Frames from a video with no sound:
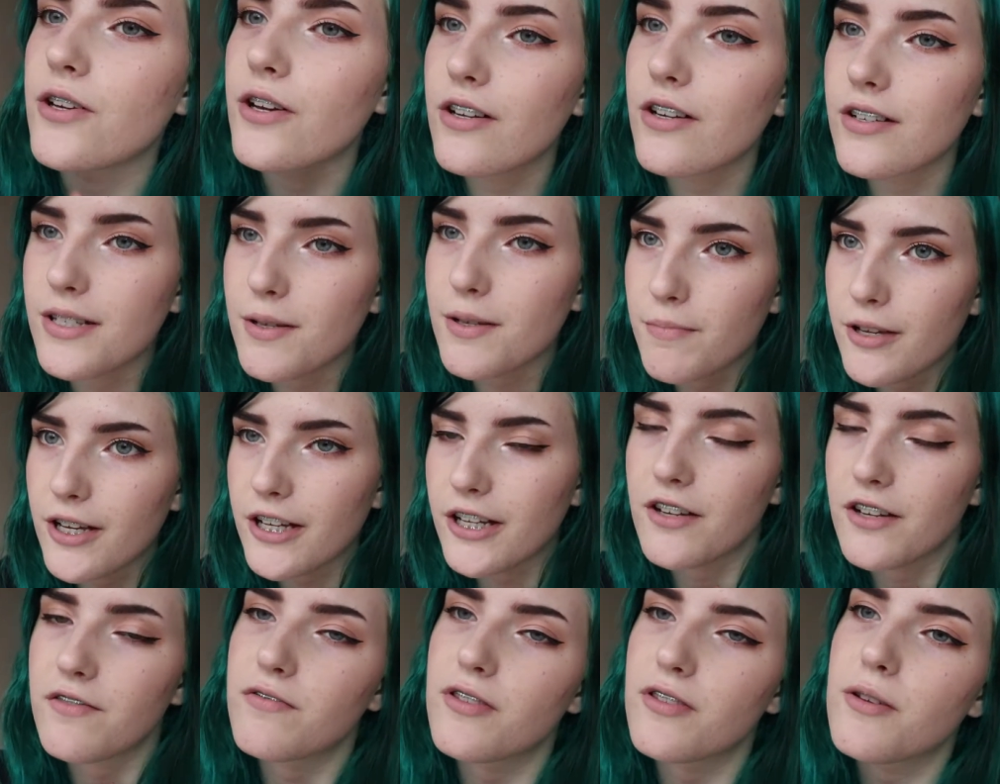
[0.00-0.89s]
here's a pic
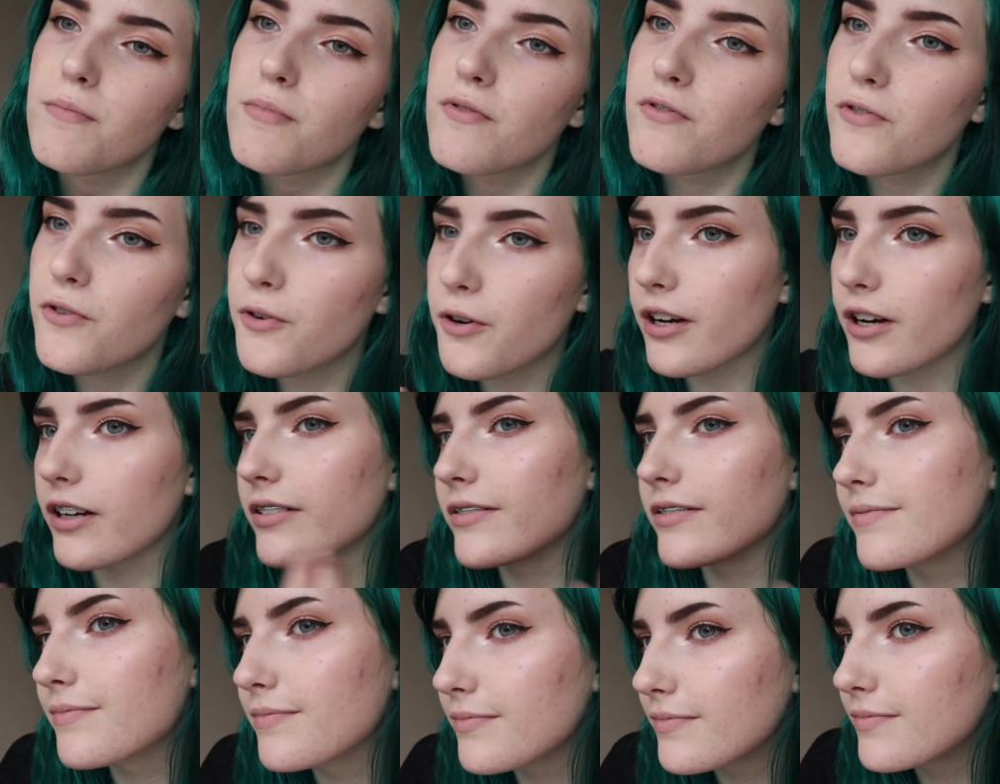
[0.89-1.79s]
of the before.
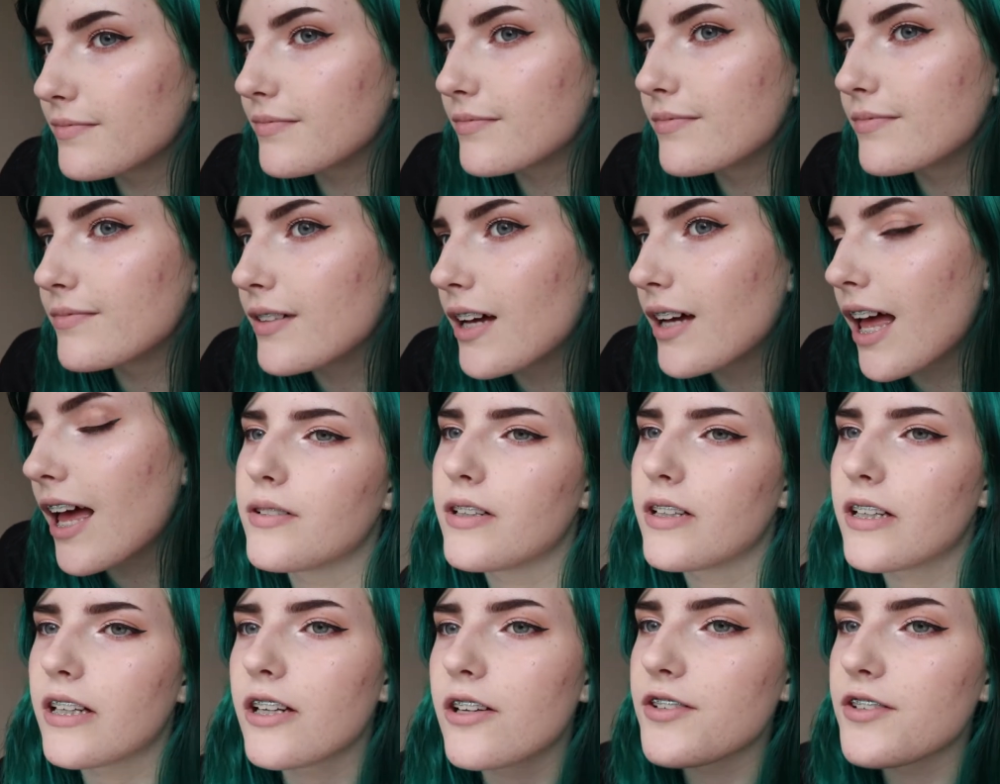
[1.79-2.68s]

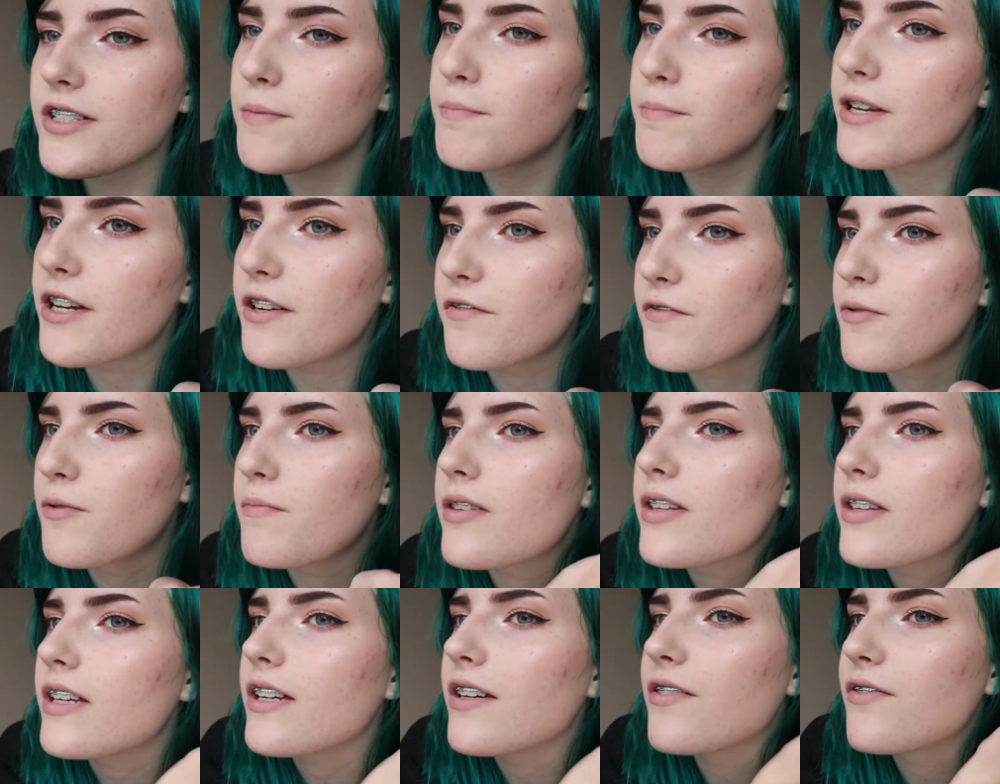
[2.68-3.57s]
Here's a pic from
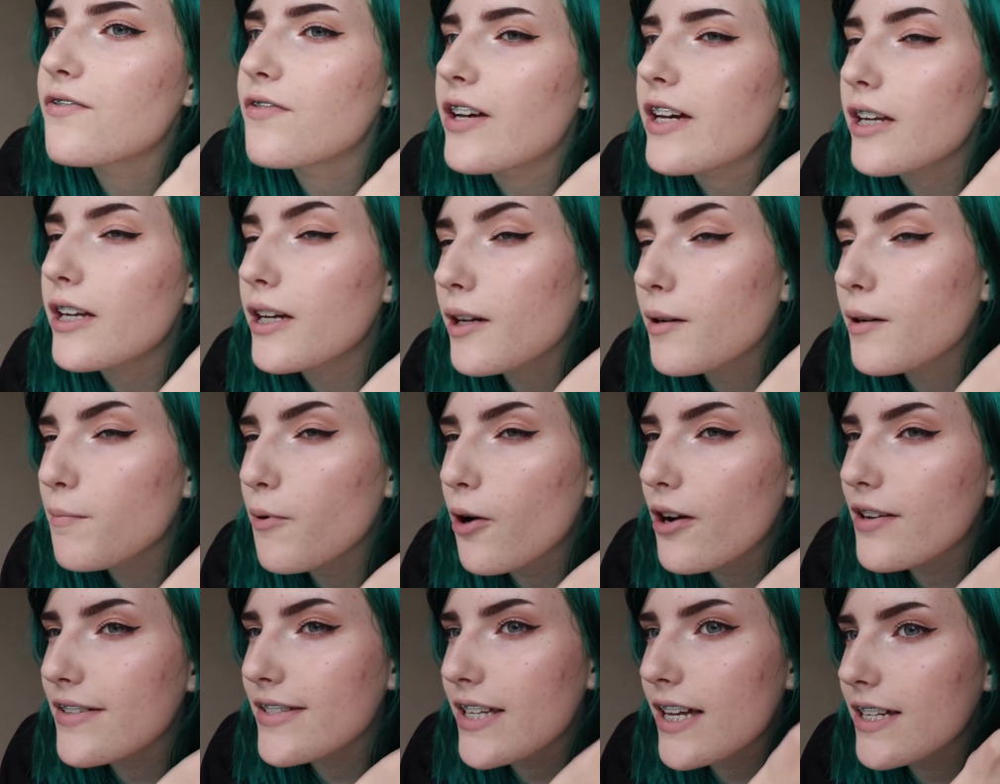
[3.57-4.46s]
the fading
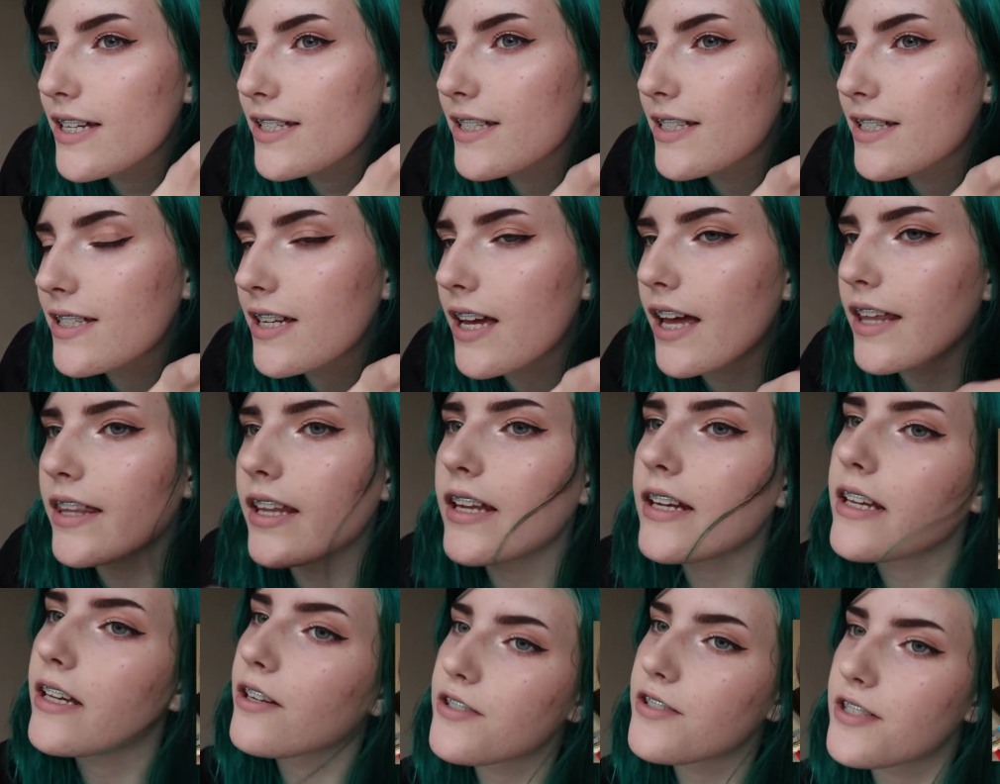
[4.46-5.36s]
process, and
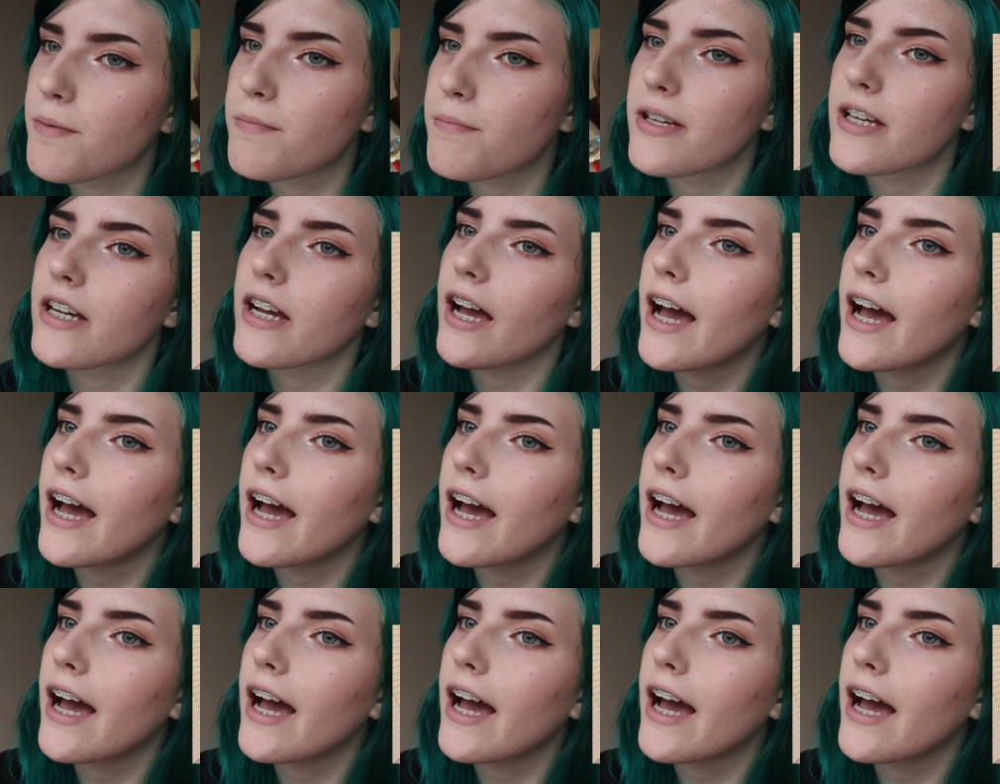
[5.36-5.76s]
then here's a pic